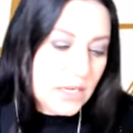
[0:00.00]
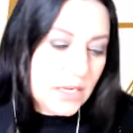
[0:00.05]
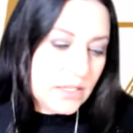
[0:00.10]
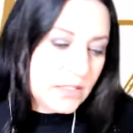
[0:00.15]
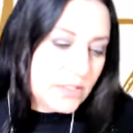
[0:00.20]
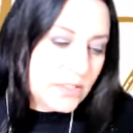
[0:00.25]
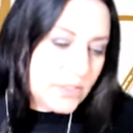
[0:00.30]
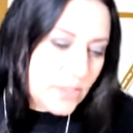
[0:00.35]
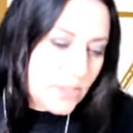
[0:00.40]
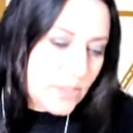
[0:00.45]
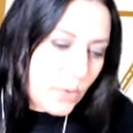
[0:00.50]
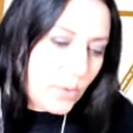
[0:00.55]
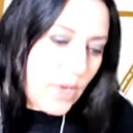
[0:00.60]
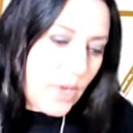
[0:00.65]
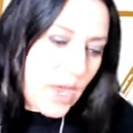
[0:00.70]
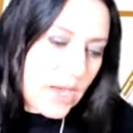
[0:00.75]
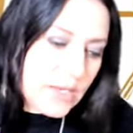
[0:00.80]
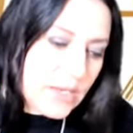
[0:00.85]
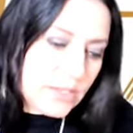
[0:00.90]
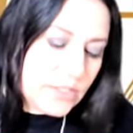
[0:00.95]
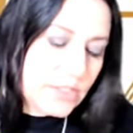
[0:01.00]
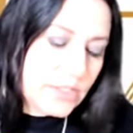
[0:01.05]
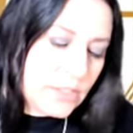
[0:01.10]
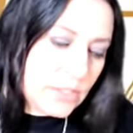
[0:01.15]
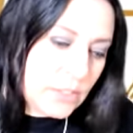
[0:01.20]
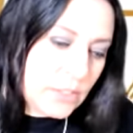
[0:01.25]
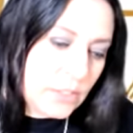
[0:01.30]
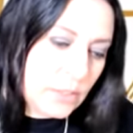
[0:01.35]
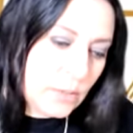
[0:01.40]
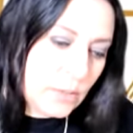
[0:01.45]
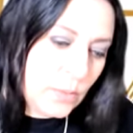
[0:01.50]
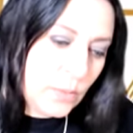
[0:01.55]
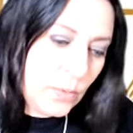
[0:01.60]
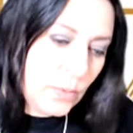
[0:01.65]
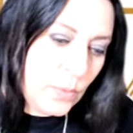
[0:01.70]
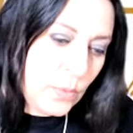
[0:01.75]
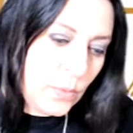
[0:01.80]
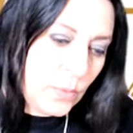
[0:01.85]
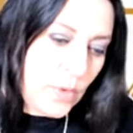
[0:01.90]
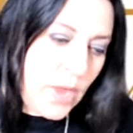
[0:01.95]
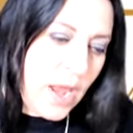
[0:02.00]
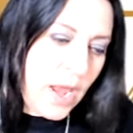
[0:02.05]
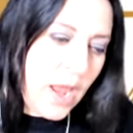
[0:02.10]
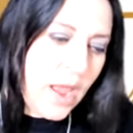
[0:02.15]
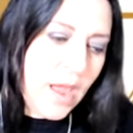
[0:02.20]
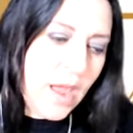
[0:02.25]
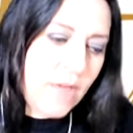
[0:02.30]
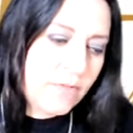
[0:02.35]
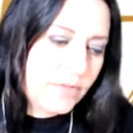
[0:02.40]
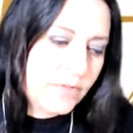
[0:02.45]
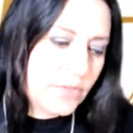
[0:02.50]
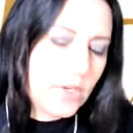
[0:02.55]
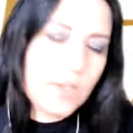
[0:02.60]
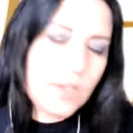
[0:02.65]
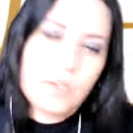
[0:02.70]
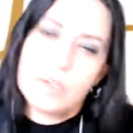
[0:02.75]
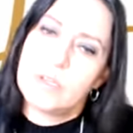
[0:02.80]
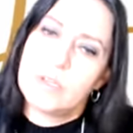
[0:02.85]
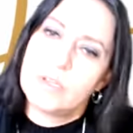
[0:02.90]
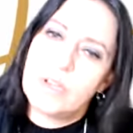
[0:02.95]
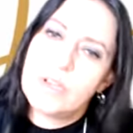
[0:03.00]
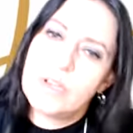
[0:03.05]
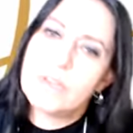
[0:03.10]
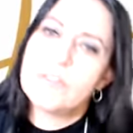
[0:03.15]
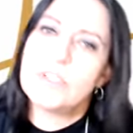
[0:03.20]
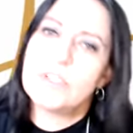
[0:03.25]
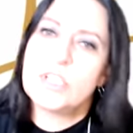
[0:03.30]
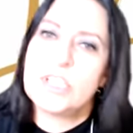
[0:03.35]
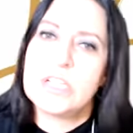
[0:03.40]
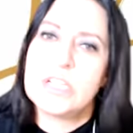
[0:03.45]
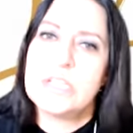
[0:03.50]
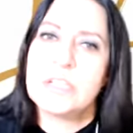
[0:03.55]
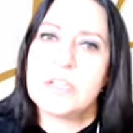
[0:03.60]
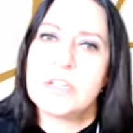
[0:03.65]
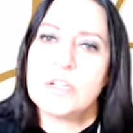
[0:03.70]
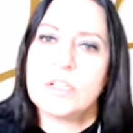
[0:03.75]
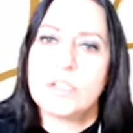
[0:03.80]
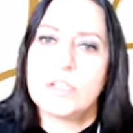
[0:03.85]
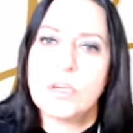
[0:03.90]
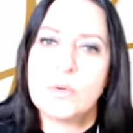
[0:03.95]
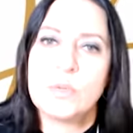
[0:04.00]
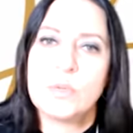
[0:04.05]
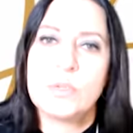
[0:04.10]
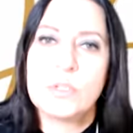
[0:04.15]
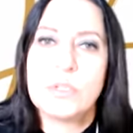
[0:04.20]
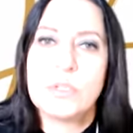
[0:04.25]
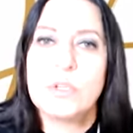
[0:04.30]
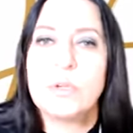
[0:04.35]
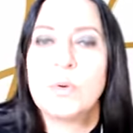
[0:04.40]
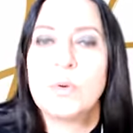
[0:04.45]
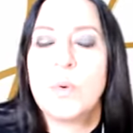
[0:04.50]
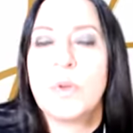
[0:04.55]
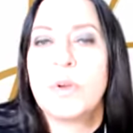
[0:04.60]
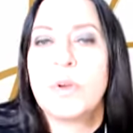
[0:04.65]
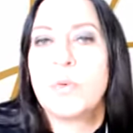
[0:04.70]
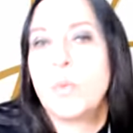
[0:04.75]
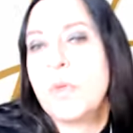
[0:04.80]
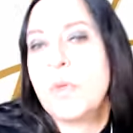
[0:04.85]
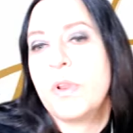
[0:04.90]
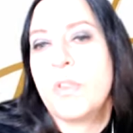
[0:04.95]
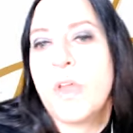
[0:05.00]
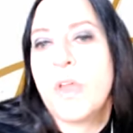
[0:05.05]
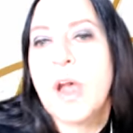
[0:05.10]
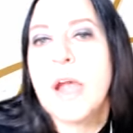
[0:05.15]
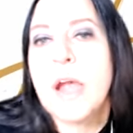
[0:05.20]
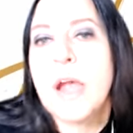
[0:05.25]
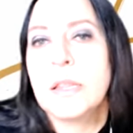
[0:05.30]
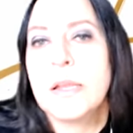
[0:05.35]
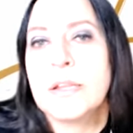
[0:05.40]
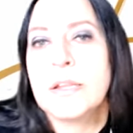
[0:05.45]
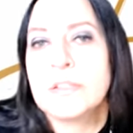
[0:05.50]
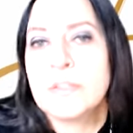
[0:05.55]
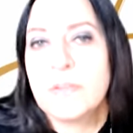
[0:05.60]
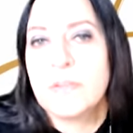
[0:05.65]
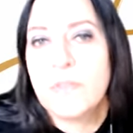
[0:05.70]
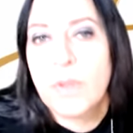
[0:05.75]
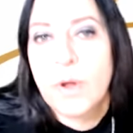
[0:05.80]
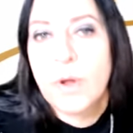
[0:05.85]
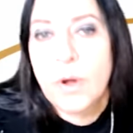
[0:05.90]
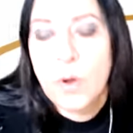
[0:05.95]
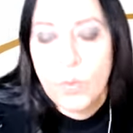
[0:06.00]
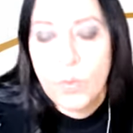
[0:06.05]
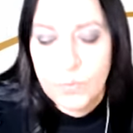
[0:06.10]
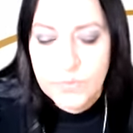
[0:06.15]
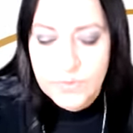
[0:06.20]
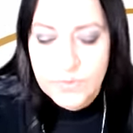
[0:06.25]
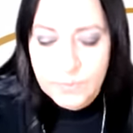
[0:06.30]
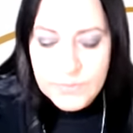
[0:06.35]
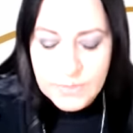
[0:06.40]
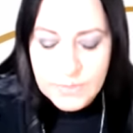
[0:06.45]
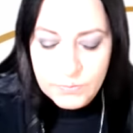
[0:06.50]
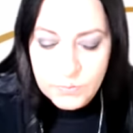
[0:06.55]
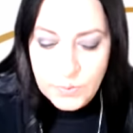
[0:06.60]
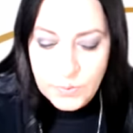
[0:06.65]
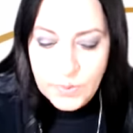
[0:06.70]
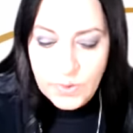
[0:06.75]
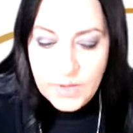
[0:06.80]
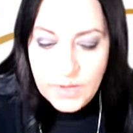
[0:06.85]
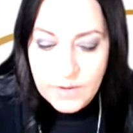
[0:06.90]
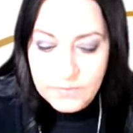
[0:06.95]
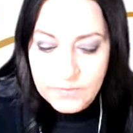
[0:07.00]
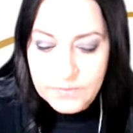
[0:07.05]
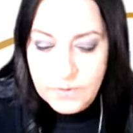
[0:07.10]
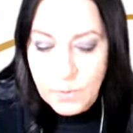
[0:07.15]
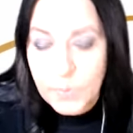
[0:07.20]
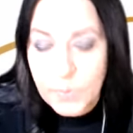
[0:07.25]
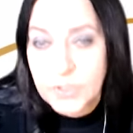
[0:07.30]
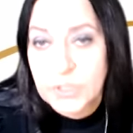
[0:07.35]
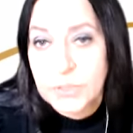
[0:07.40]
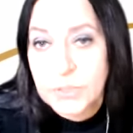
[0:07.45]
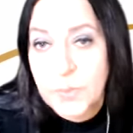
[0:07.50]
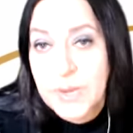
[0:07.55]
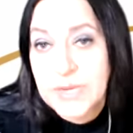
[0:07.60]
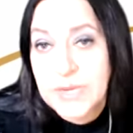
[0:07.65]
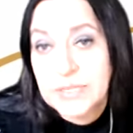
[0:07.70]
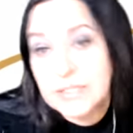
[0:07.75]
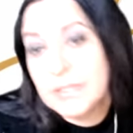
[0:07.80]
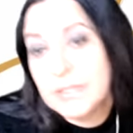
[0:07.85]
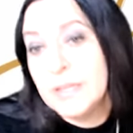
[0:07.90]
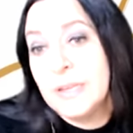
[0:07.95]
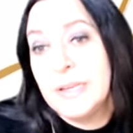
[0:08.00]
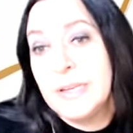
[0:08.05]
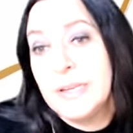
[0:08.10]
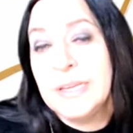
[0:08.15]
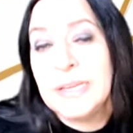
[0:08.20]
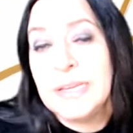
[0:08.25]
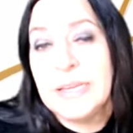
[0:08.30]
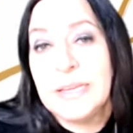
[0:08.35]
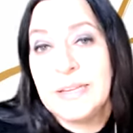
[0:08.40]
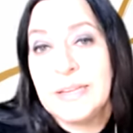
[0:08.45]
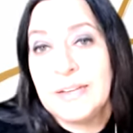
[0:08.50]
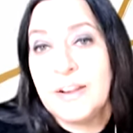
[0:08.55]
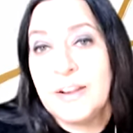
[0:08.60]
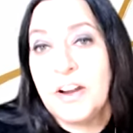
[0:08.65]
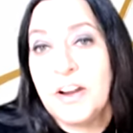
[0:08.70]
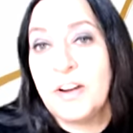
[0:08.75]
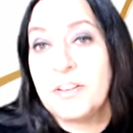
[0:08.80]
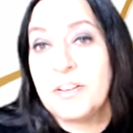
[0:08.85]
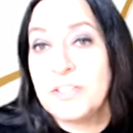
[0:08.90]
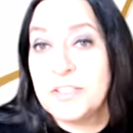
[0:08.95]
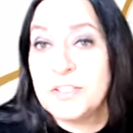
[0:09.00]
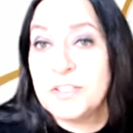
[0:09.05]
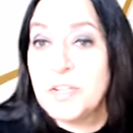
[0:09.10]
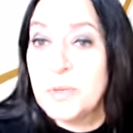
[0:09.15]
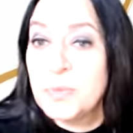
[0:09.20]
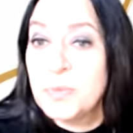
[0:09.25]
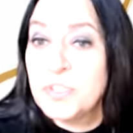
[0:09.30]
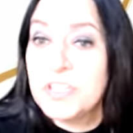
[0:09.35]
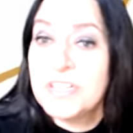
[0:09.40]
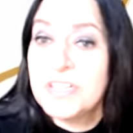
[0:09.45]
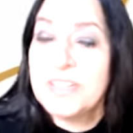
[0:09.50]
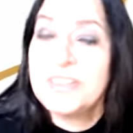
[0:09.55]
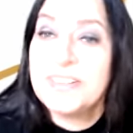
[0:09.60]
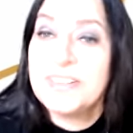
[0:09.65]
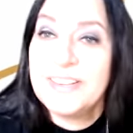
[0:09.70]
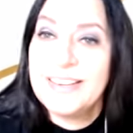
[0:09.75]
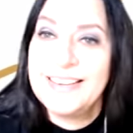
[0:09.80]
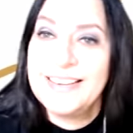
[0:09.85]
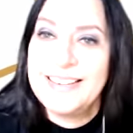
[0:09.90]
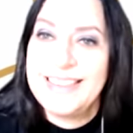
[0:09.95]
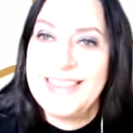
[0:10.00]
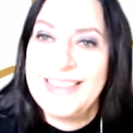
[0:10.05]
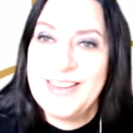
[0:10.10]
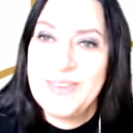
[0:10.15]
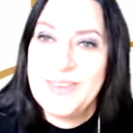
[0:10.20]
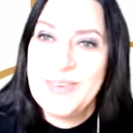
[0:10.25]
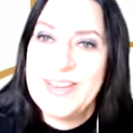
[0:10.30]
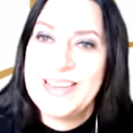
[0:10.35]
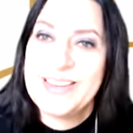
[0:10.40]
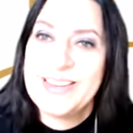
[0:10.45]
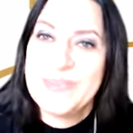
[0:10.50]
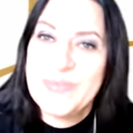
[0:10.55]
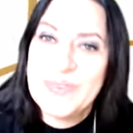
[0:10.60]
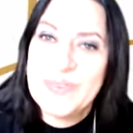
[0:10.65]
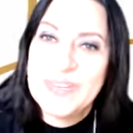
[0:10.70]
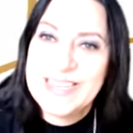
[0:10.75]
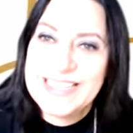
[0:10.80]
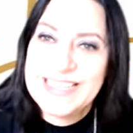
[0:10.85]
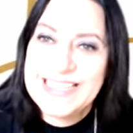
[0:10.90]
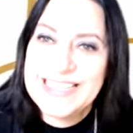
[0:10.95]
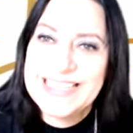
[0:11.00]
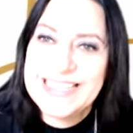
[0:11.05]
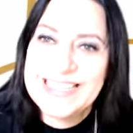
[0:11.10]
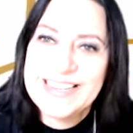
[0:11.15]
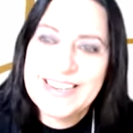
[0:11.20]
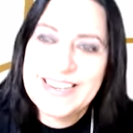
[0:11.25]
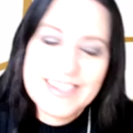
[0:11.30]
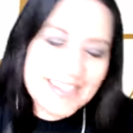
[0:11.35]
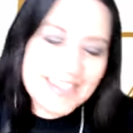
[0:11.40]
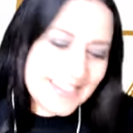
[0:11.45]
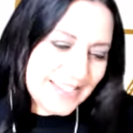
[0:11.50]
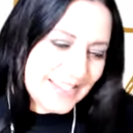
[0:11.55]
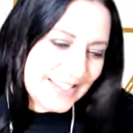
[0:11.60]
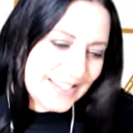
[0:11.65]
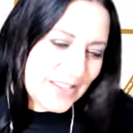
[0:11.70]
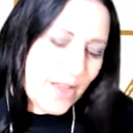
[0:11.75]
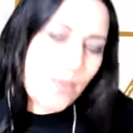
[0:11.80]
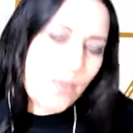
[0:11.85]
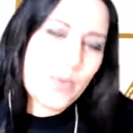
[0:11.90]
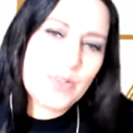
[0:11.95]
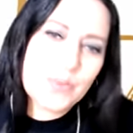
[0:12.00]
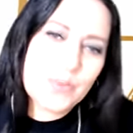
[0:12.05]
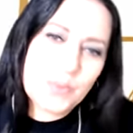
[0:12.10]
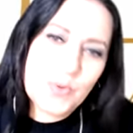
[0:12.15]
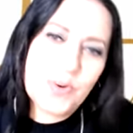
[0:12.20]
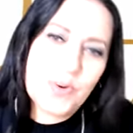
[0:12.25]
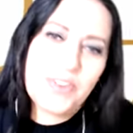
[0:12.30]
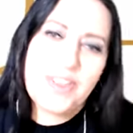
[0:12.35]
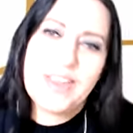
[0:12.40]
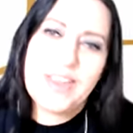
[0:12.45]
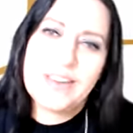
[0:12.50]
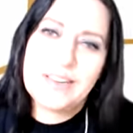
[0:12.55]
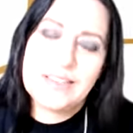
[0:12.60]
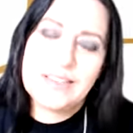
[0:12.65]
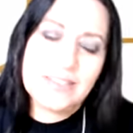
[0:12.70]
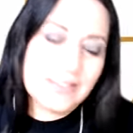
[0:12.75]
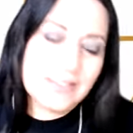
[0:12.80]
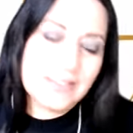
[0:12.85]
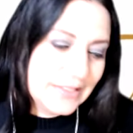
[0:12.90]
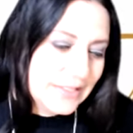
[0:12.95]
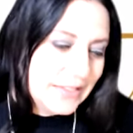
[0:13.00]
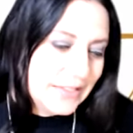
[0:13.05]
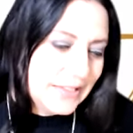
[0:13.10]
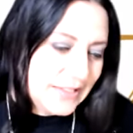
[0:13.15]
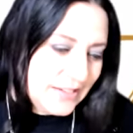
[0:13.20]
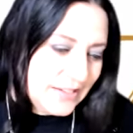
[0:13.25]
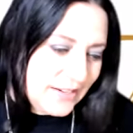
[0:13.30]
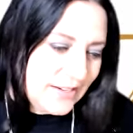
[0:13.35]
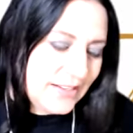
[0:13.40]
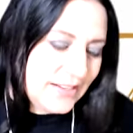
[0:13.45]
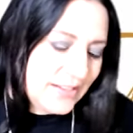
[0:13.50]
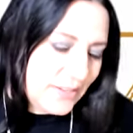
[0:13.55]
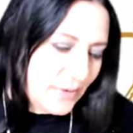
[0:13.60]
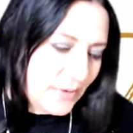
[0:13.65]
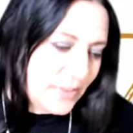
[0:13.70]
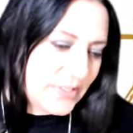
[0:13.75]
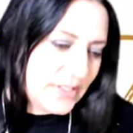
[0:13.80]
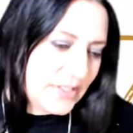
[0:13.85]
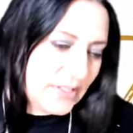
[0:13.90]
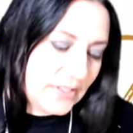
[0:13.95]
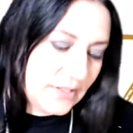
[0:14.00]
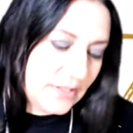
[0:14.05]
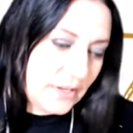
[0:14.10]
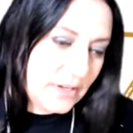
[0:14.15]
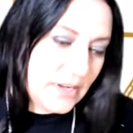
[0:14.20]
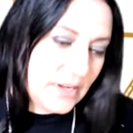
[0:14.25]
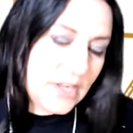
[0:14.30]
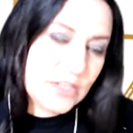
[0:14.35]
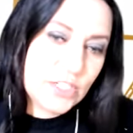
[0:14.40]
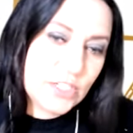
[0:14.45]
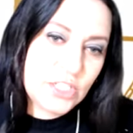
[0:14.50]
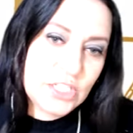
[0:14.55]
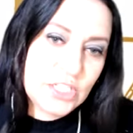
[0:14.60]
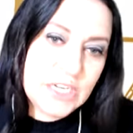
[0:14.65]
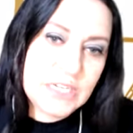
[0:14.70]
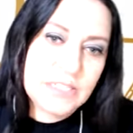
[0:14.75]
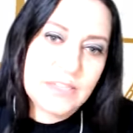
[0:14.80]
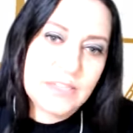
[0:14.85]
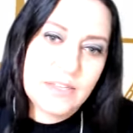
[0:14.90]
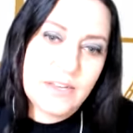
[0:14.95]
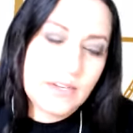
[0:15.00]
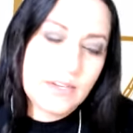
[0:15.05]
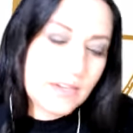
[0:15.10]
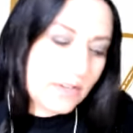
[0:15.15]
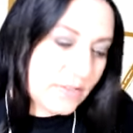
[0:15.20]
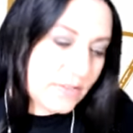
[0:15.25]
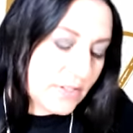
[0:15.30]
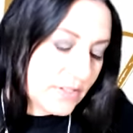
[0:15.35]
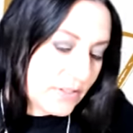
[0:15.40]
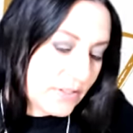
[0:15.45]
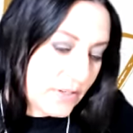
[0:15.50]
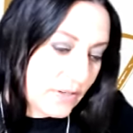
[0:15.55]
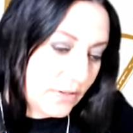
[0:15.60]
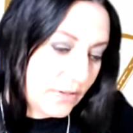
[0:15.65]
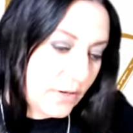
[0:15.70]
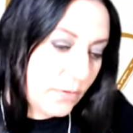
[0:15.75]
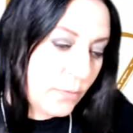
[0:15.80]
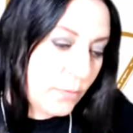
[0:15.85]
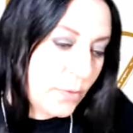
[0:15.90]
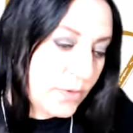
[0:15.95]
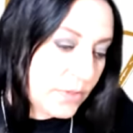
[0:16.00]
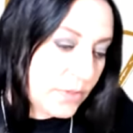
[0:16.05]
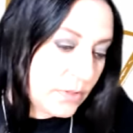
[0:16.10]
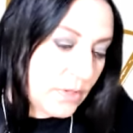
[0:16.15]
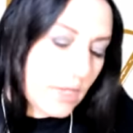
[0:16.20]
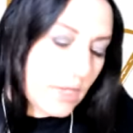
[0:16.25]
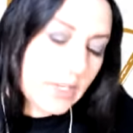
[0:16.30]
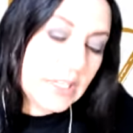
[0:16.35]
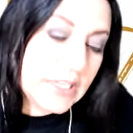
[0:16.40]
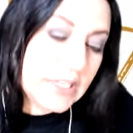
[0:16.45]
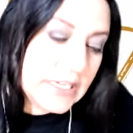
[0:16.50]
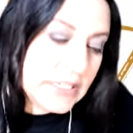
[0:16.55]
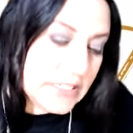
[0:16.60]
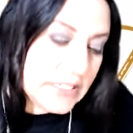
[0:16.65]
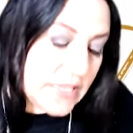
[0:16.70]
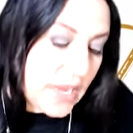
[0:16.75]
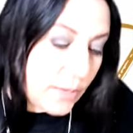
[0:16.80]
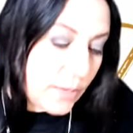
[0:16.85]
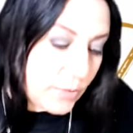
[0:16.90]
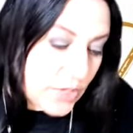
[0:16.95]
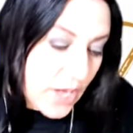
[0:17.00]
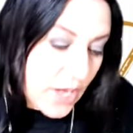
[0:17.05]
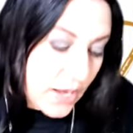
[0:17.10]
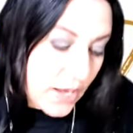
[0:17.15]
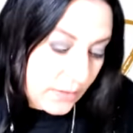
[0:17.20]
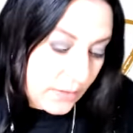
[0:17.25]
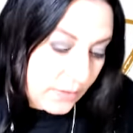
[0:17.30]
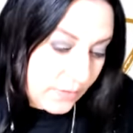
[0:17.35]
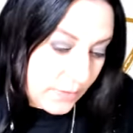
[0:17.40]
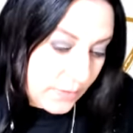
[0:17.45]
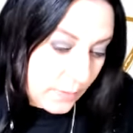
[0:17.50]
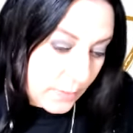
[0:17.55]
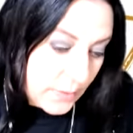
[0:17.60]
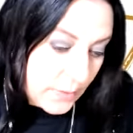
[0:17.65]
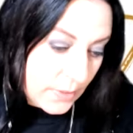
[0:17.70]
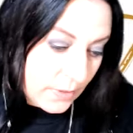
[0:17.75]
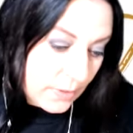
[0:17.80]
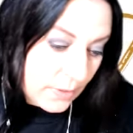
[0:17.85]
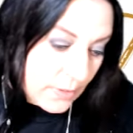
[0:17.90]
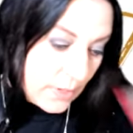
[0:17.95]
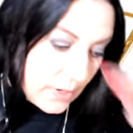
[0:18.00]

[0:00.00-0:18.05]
It's so nice to have kind of a sheet that shows too, what are the highlights of the home. Sometimes we only have so much space in our description that we can put in here. And this is almost more like it's a nice sheet that gives us a clean snapshot, if you will.